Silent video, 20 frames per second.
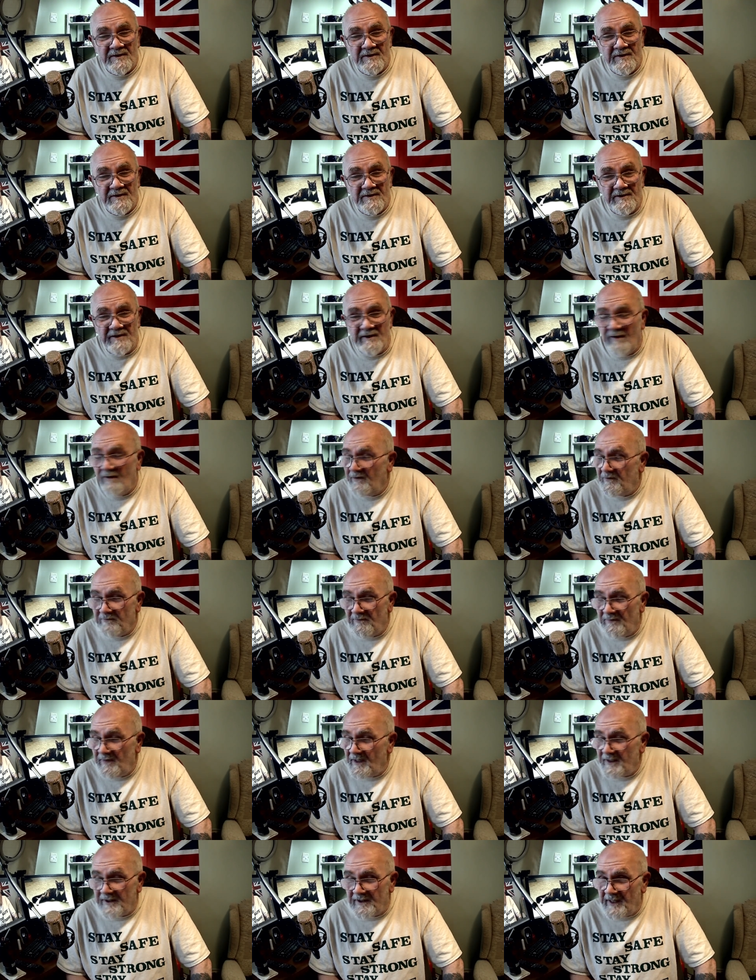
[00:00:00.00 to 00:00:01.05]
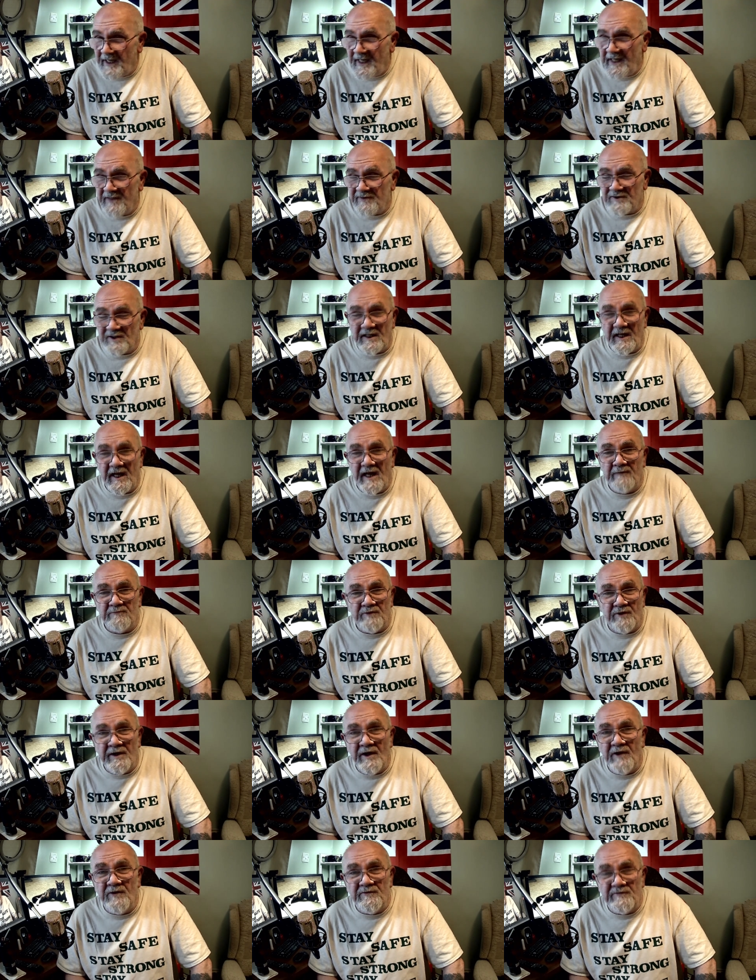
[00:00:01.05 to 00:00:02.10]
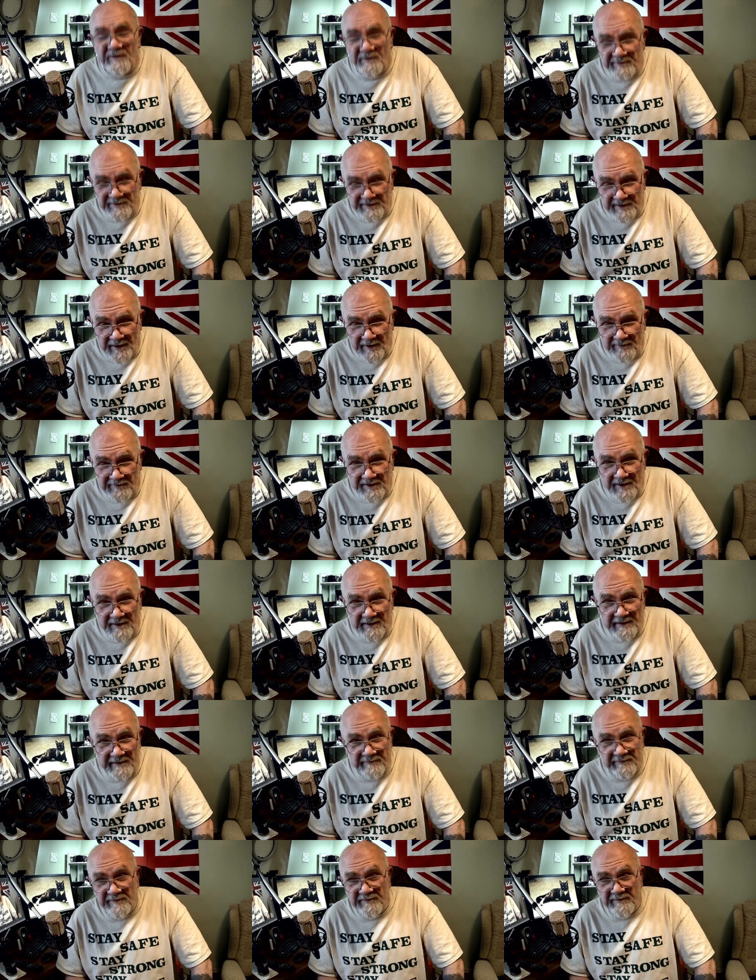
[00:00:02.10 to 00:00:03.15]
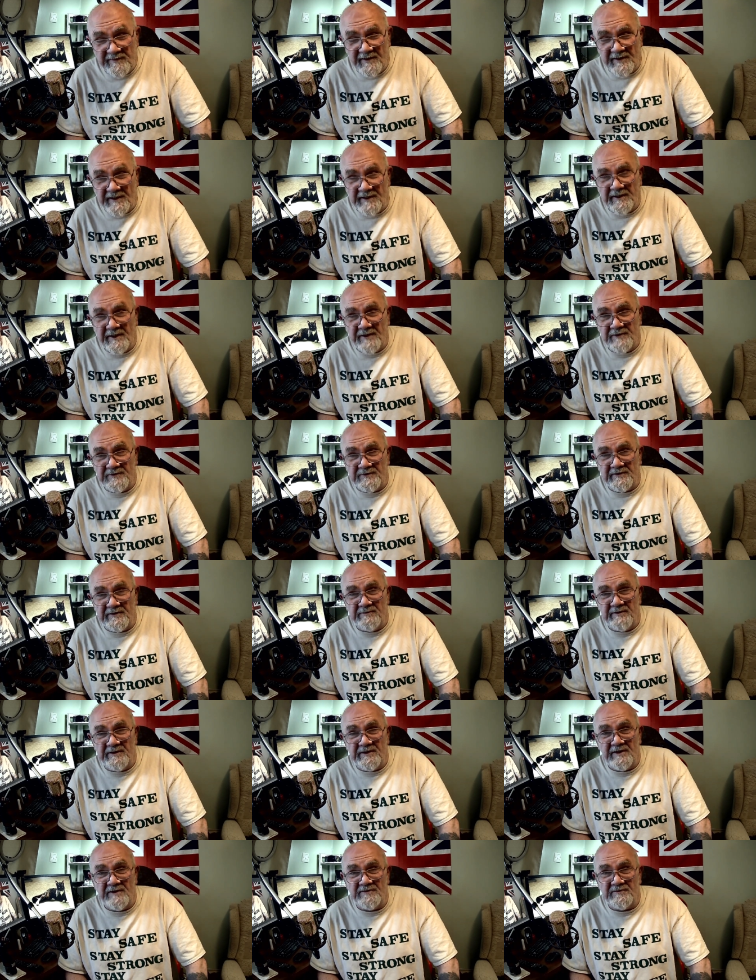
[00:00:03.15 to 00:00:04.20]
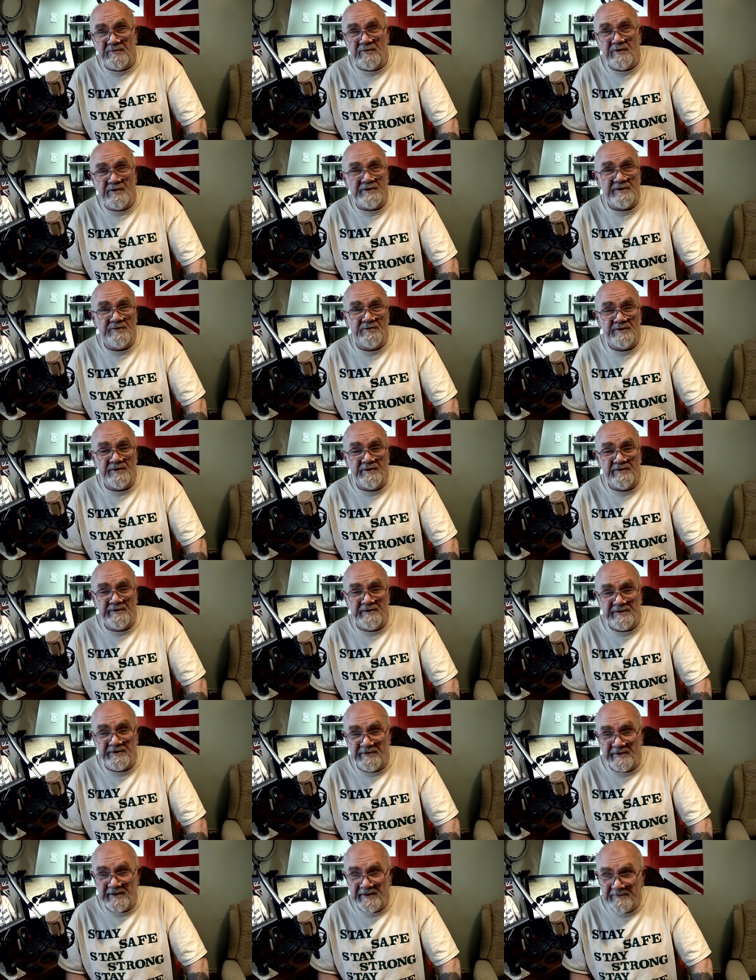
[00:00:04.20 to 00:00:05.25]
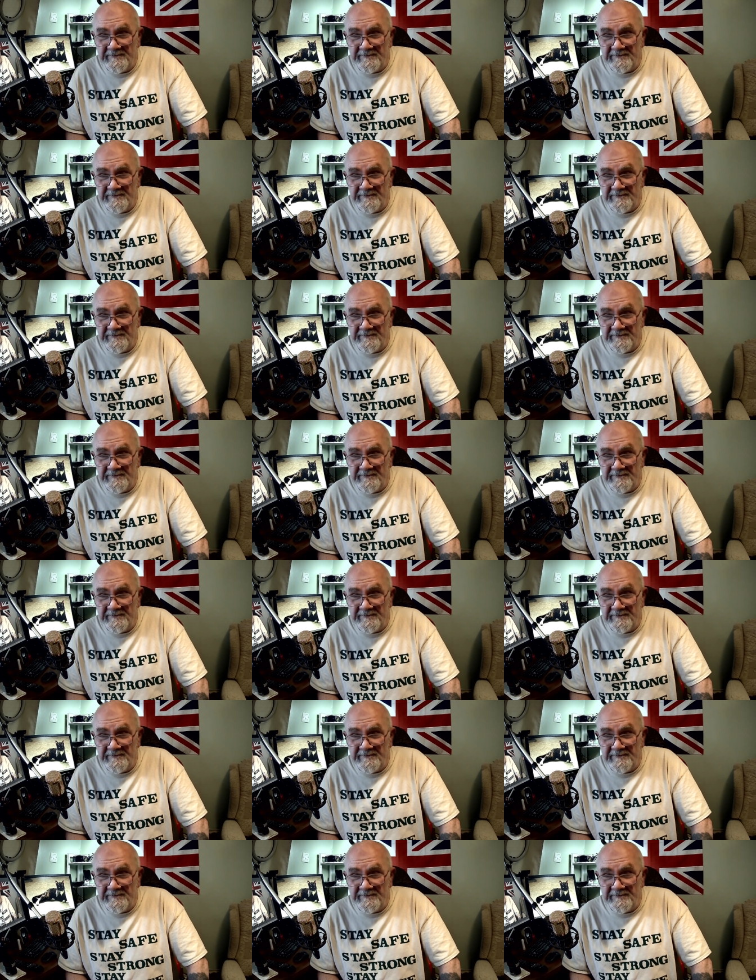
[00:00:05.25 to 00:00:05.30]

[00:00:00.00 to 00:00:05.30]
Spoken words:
You know, millionaires are clambering over themselves to leave the fucking country because of what you're doing to it.